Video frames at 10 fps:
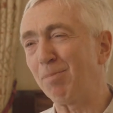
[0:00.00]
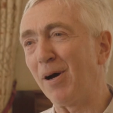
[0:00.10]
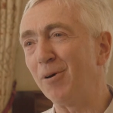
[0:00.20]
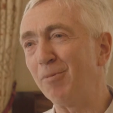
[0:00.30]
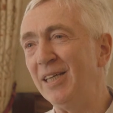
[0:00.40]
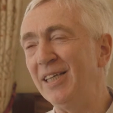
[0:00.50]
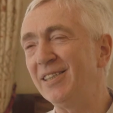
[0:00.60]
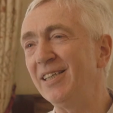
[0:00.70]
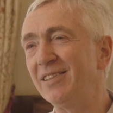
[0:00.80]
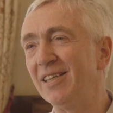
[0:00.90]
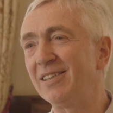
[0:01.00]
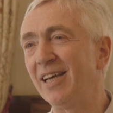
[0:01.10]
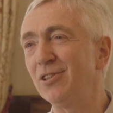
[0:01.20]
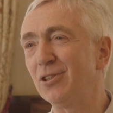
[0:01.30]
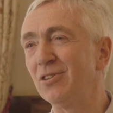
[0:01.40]
part when he sees the
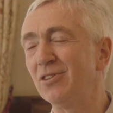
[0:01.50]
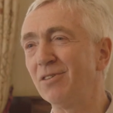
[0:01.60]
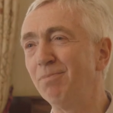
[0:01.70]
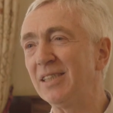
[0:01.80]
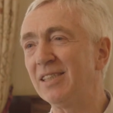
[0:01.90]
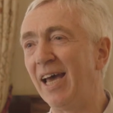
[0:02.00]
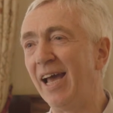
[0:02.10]
attentions of Mr.